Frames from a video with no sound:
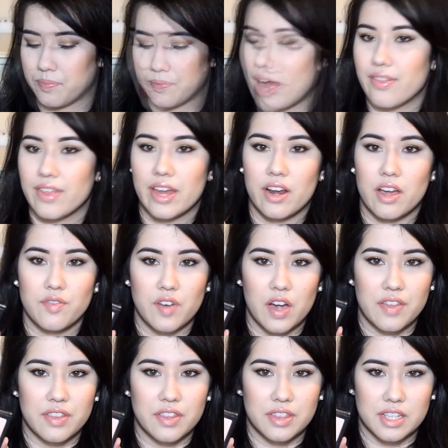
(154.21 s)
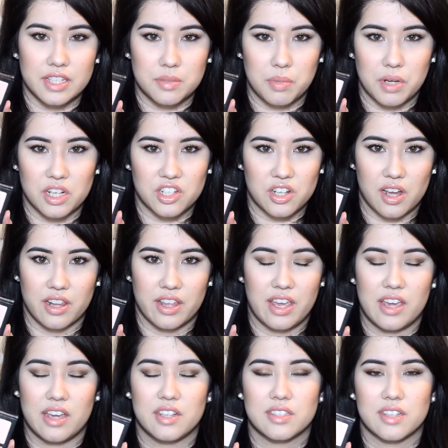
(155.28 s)
And then I find that this blush colour
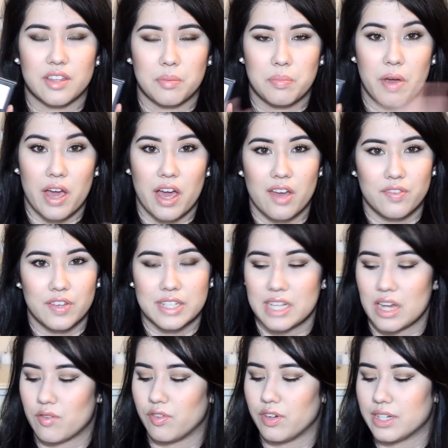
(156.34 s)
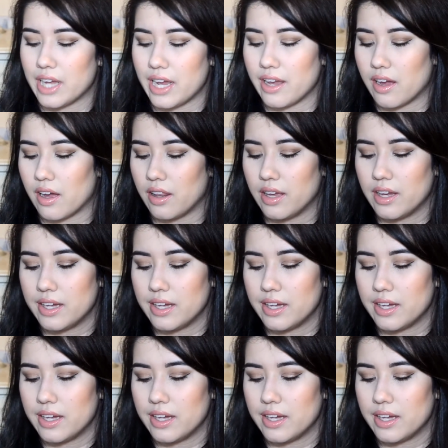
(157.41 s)
here is like the perfect everyday colour.